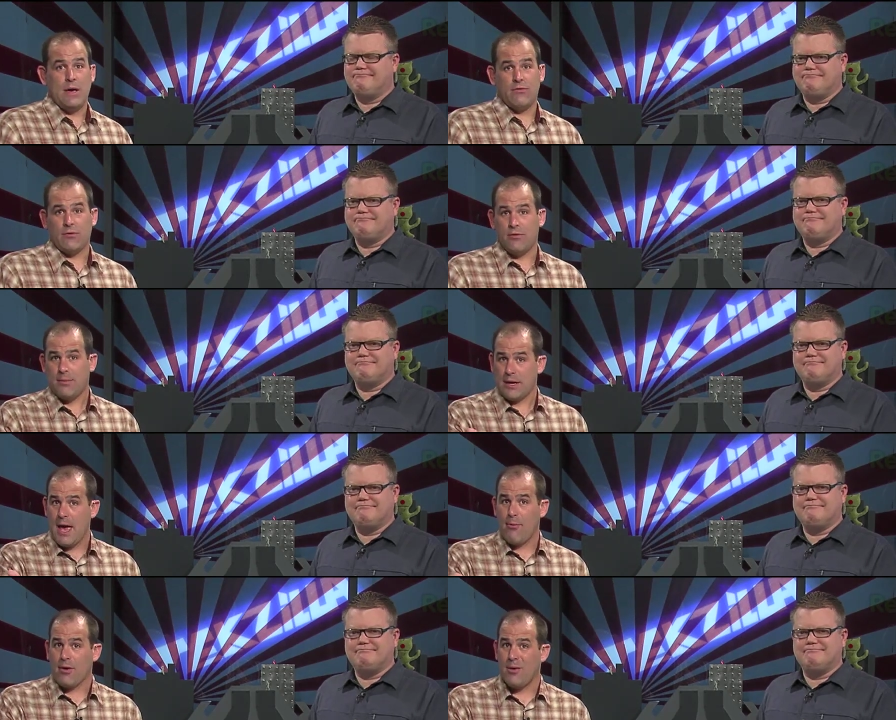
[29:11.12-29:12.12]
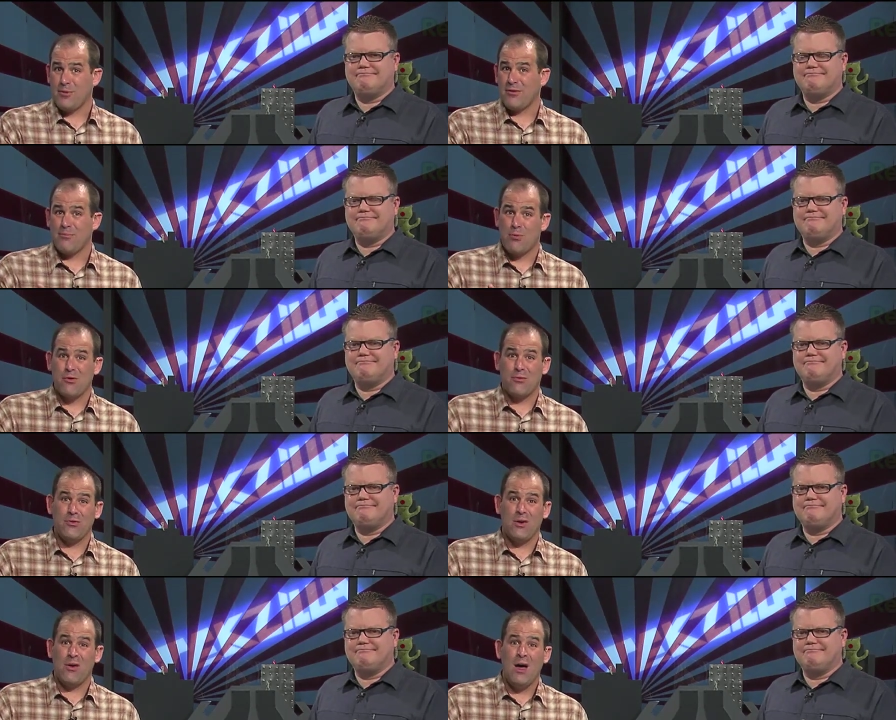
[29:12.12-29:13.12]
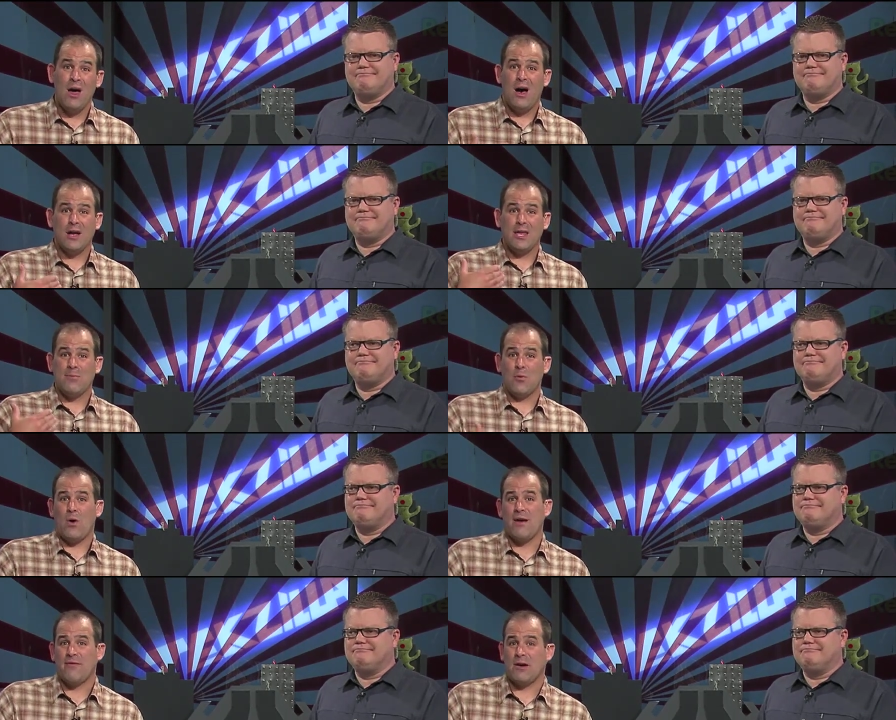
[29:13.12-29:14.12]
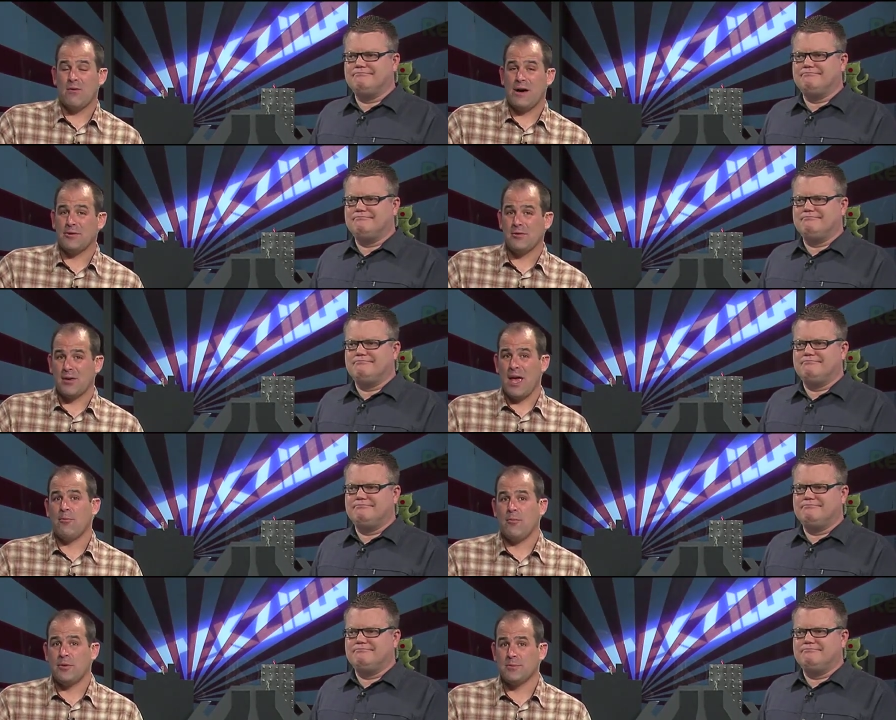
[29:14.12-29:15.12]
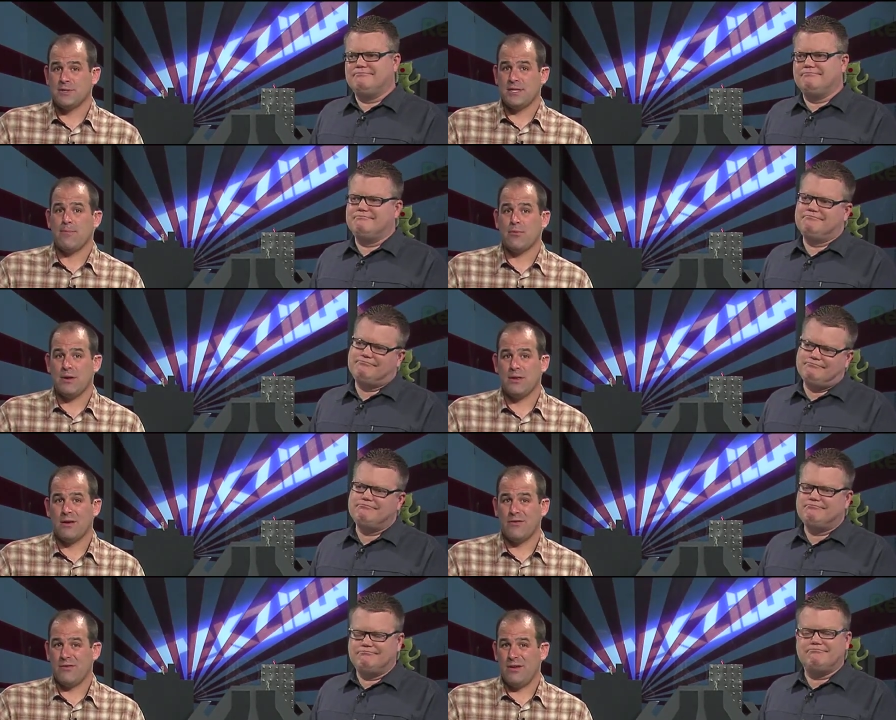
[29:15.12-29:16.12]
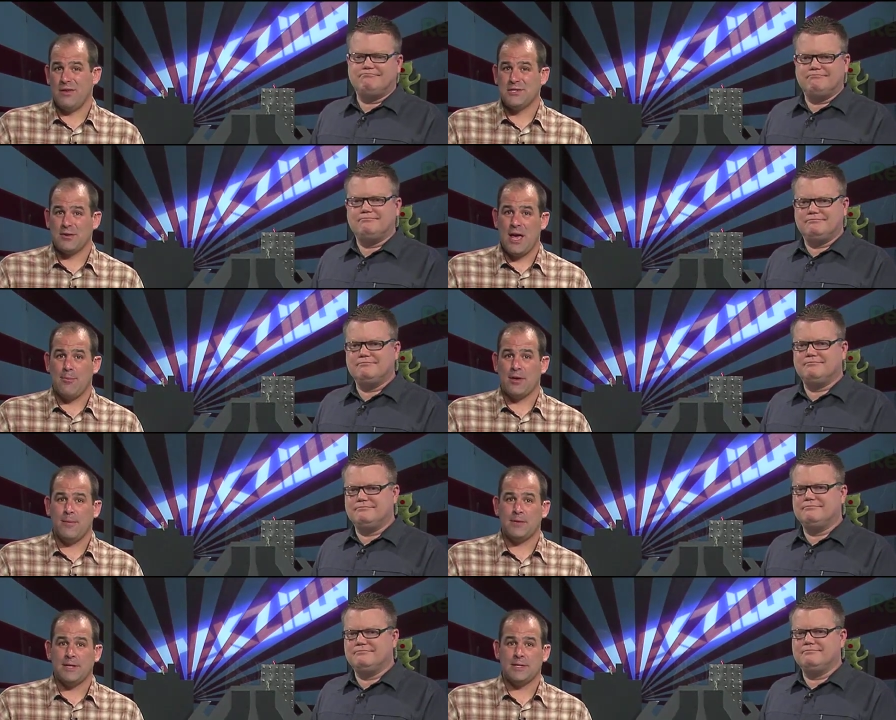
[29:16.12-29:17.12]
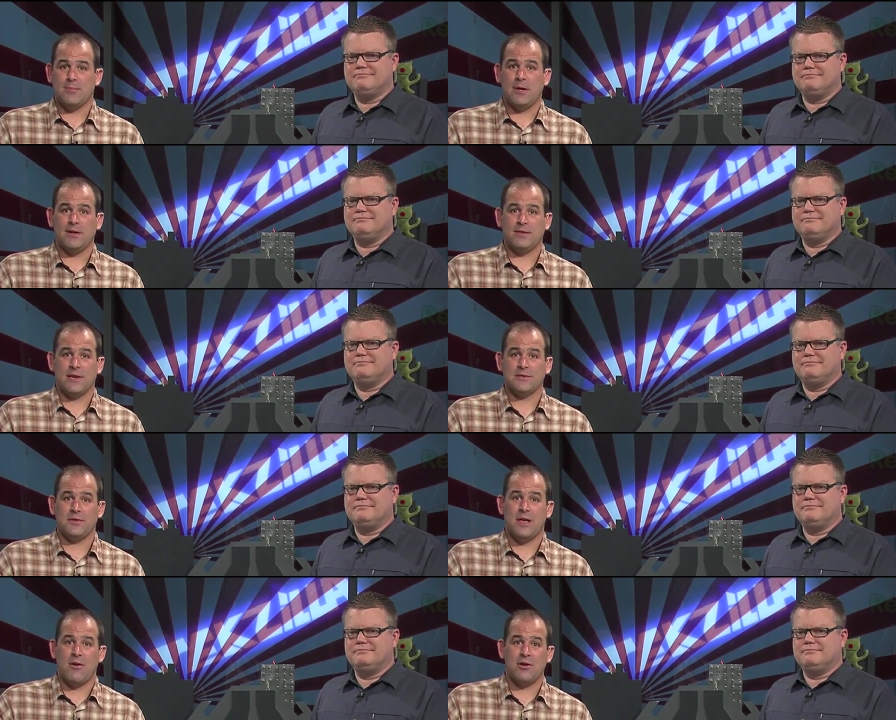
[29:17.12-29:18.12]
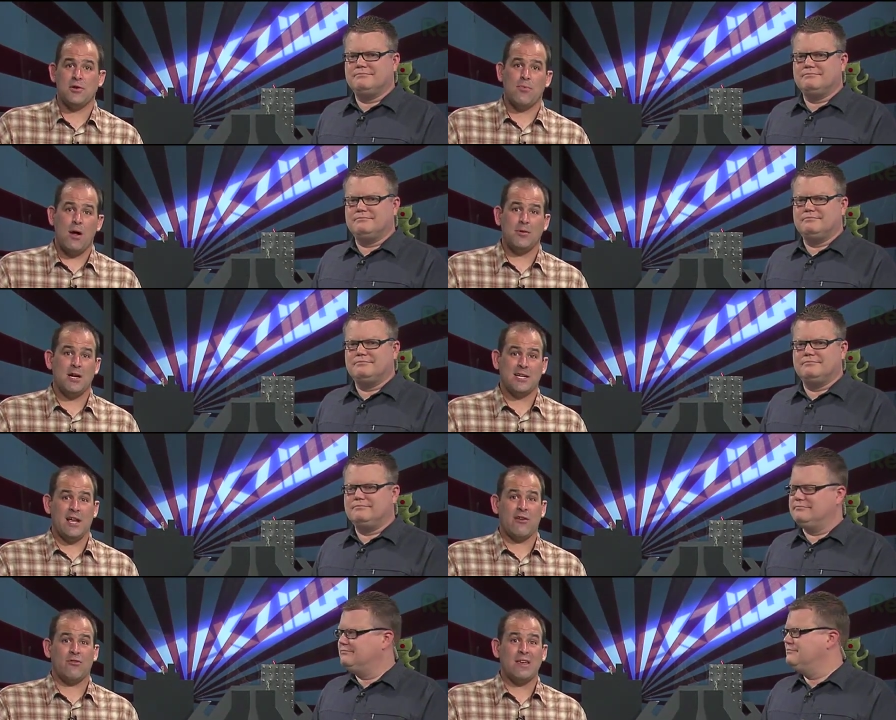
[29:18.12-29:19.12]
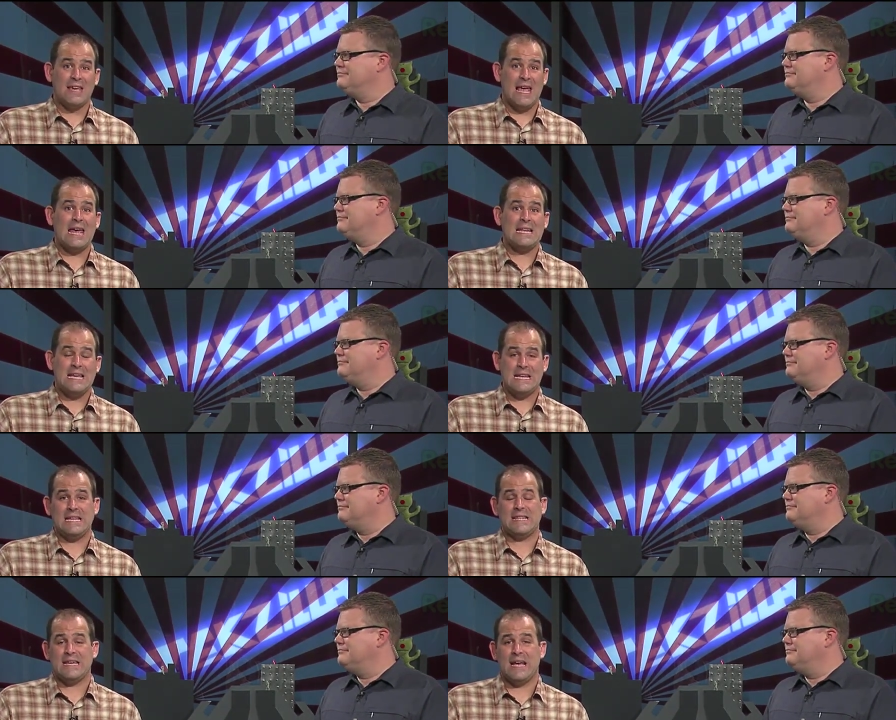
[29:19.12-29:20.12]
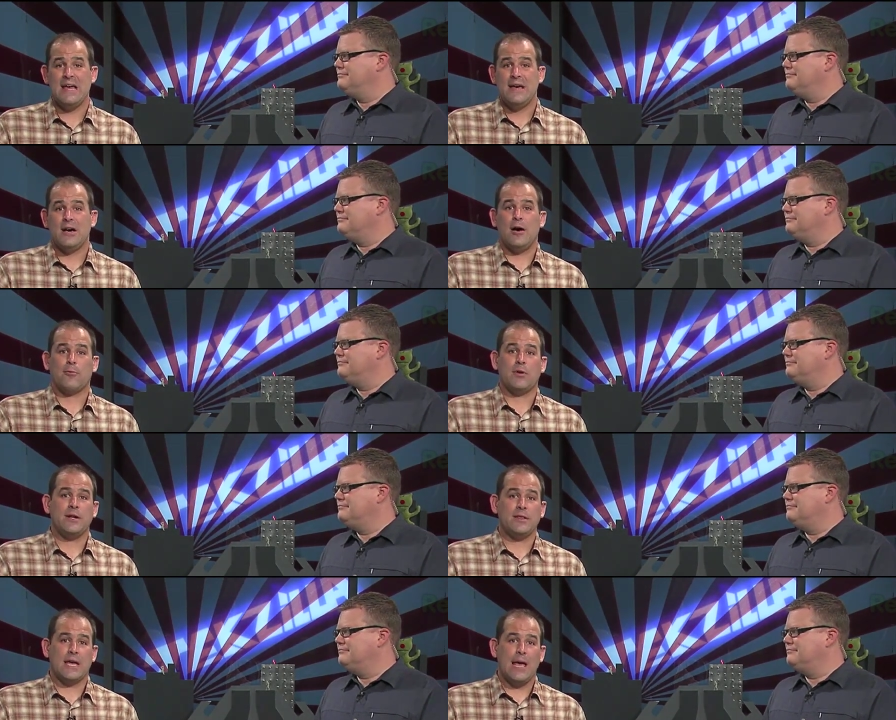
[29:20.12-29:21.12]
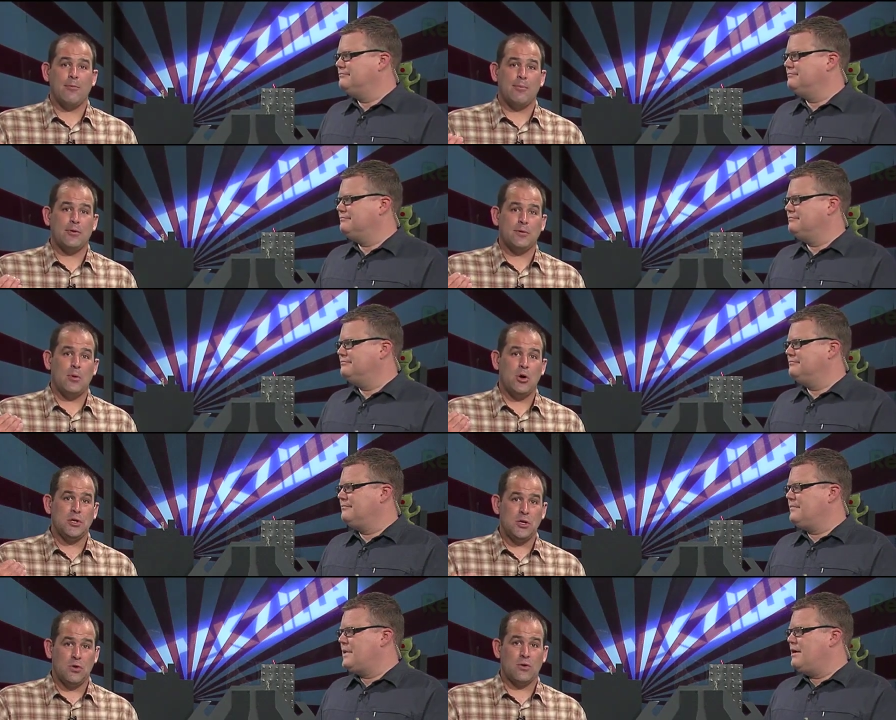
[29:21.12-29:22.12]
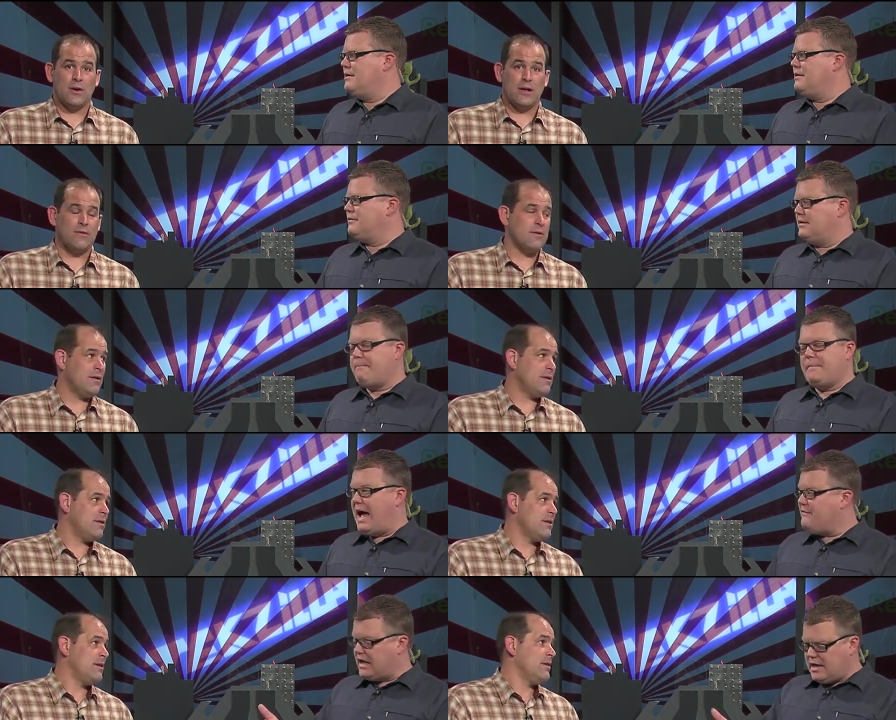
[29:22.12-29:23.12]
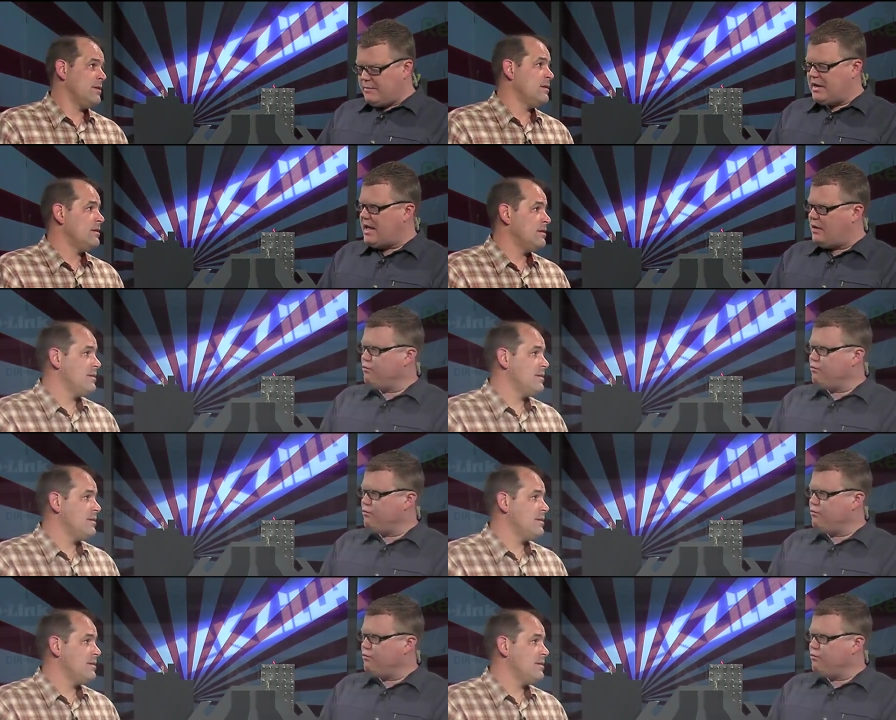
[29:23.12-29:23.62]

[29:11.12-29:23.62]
Speaker 1: basically by cable companies. Personally, though, I keep your Wi-Fi router and your cable modem separate because unless your cable company has updated things on their end, you're probably not going to actually gain anything upgrading the cable modem on your end.
Speaker 2: Yep, I have a gigabit